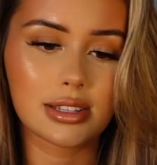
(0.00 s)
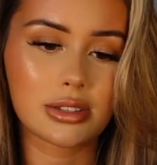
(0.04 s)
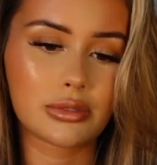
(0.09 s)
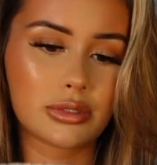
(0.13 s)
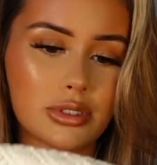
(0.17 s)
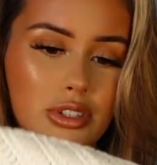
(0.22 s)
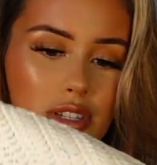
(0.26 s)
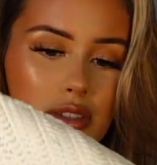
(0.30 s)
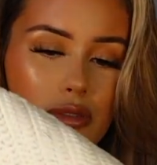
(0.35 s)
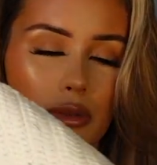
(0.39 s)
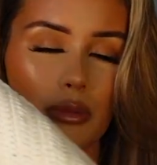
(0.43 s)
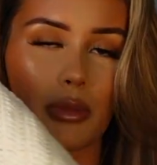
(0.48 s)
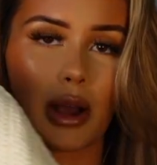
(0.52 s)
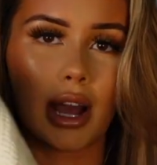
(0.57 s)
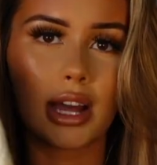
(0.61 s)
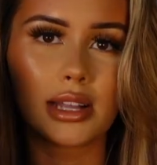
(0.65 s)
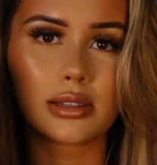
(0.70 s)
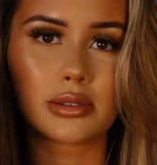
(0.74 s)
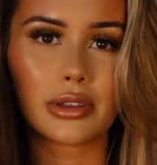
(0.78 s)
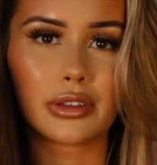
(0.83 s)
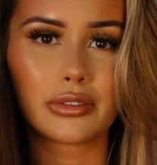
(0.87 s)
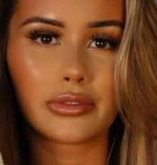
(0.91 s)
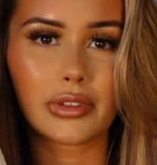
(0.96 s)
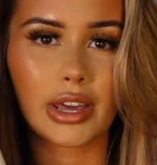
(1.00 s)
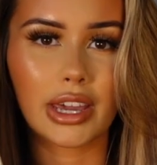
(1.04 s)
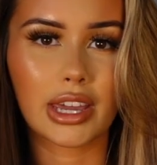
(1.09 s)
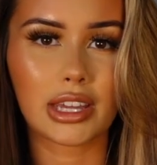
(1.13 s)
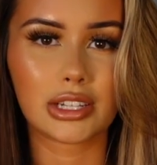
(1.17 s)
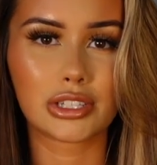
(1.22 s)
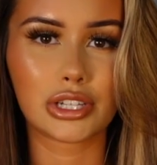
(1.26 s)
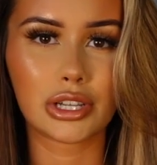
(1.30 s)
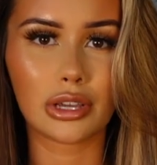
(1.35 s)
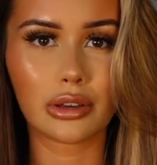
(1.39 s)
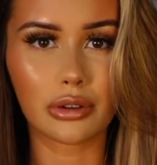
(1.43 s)
this just reminds me of like a
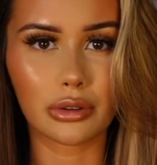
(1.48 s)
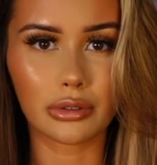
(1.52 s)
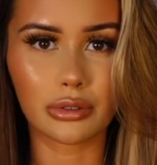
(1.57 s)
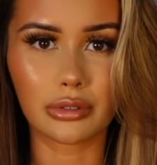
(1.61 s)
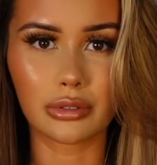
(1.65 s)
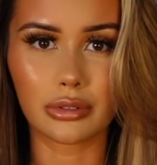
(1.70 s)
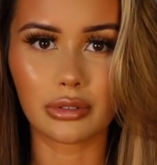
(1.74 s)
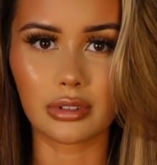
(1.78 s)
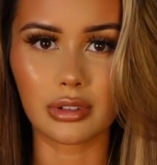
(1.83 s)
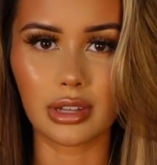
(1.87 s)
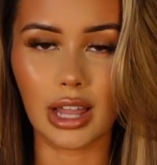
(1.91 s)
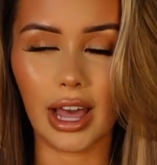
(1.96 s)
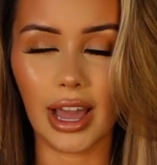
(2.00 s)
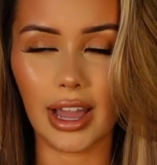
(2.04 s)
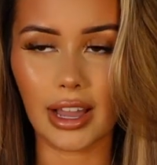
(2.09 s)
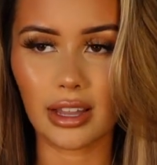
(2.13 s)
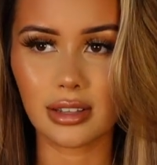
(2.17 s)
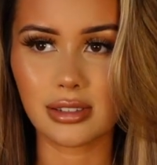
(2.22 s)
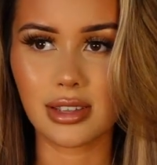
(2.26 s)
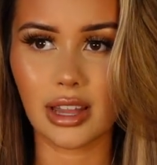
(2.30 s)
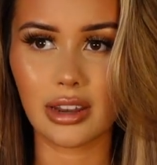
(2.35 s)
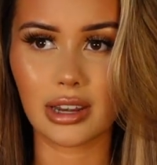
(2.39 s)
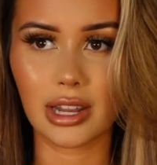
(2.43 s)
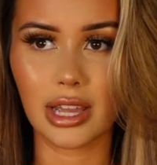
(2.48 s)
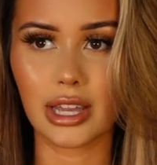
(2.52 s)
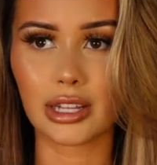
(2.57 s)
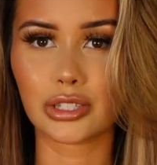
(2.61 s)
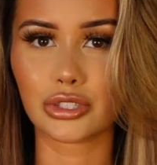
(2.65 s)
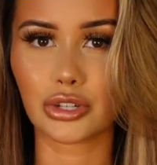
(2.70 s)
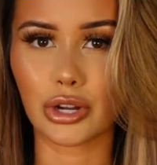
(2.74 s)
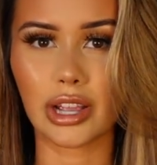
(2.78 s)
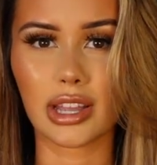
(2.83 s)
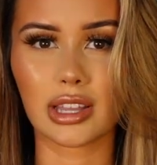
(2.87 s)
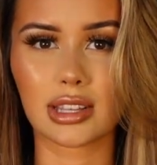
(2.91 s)
chill like sunday
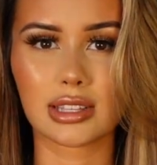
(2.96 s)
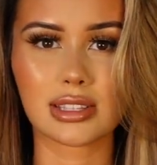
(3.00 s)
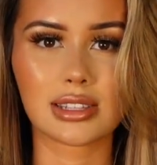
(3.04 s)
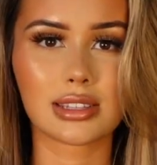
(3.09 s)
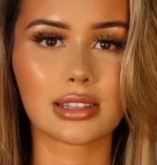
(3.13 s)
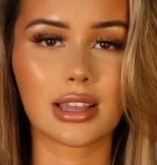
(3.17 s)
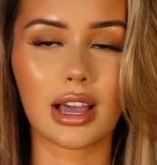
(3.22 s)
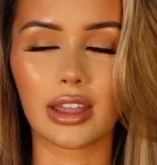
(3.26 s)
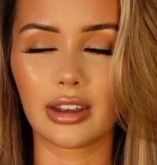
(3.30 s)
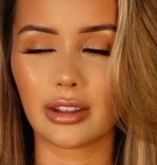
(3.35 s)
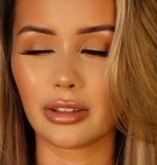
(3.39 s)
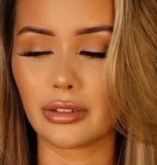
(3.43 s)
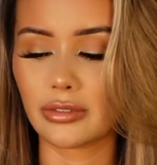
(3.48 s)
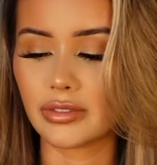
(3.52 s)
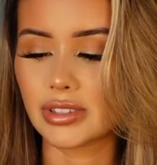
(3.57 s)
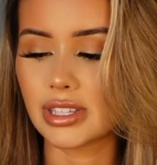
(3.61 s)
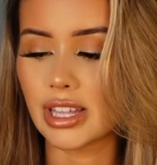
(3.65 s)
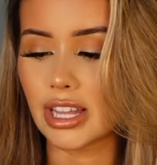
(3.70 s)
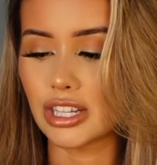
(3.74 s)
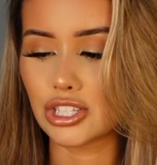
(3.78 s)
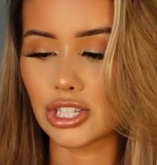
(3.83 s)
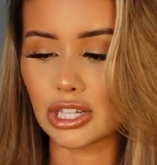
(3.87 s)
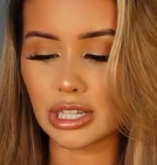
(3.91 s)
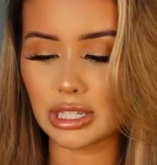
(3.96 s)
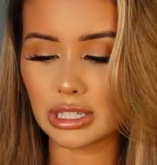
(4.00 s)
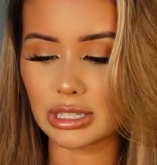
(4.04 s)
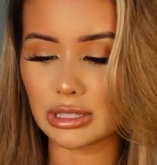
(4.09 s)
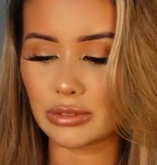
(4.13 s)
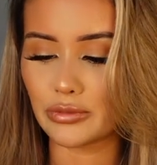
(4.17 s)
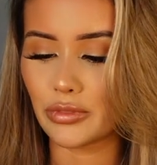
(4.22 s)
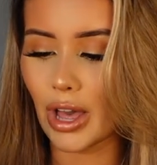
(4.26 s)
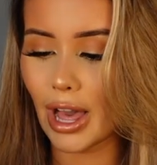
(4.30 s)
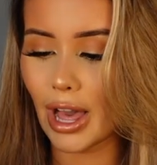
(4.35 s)
drinks kind of session